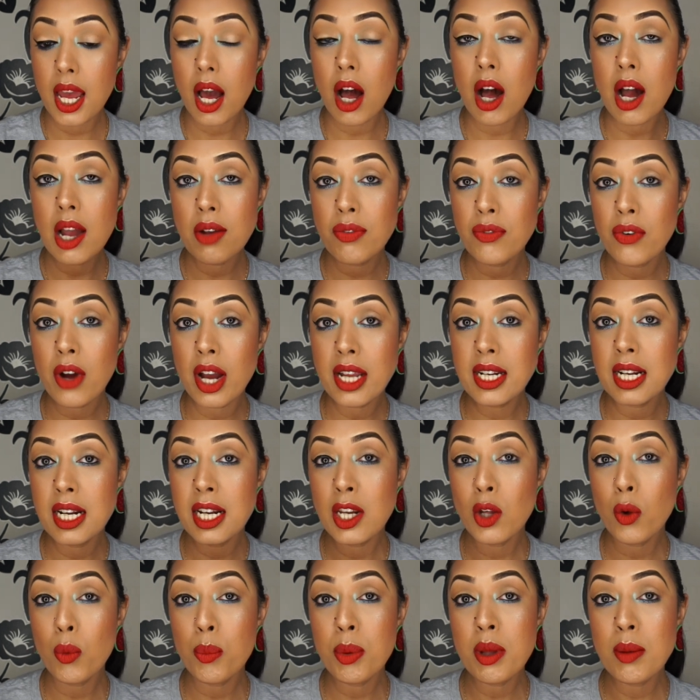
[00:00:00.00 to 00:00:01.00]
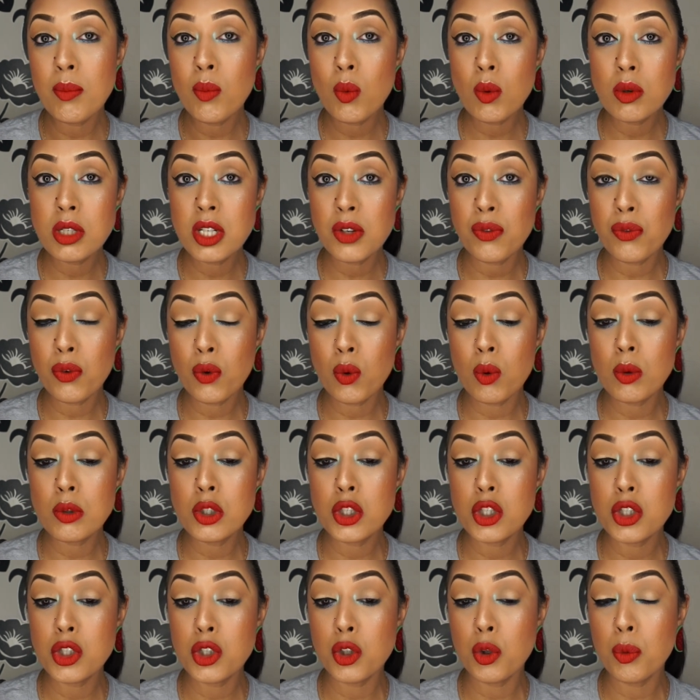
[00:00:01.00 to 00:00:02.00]
I find a little bit more
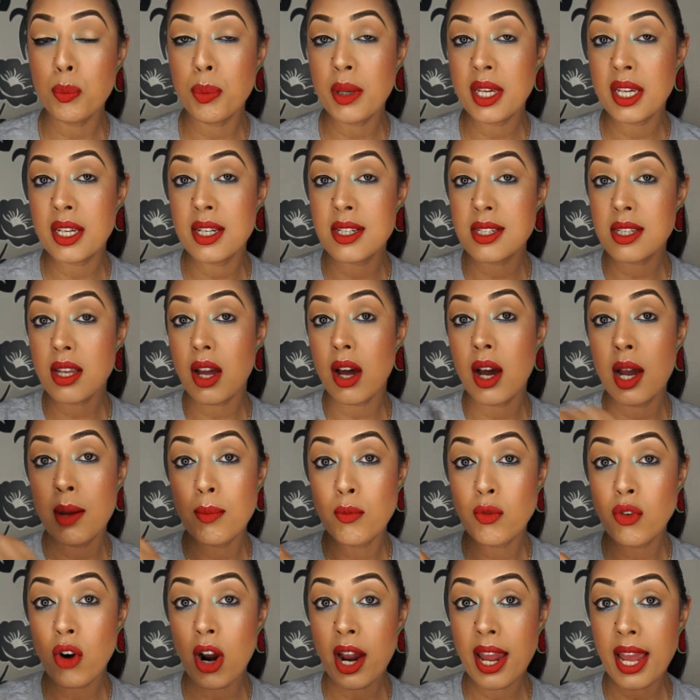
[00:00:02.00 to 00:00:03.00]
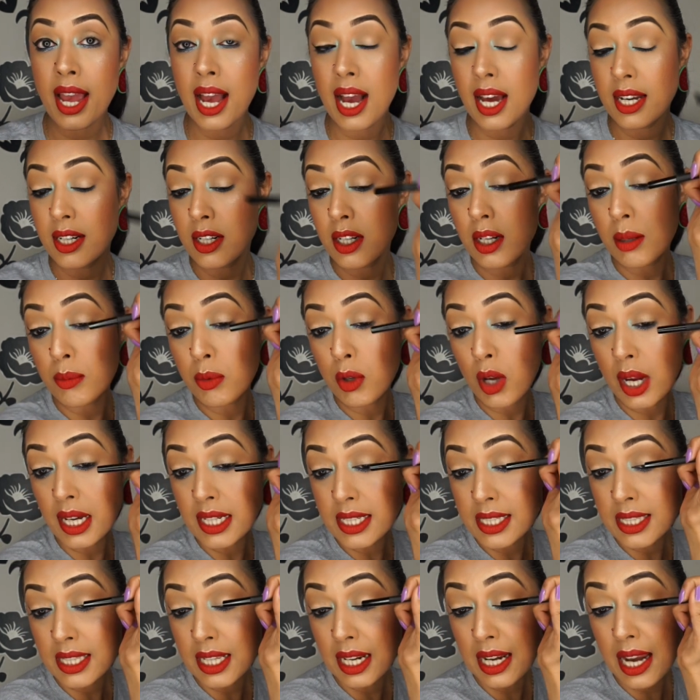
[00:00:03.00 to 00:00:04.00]
difficult to do because I'm right-handed, I'm
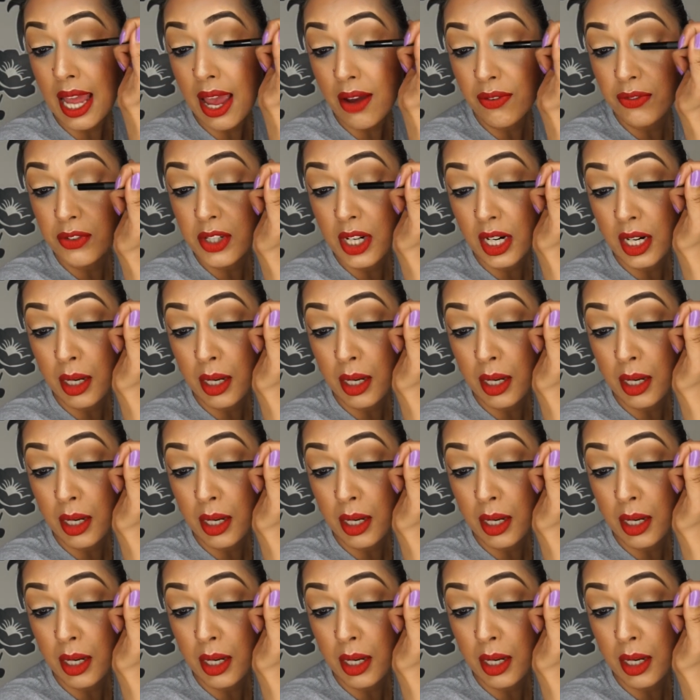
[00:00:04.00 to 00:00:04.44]
going to the left,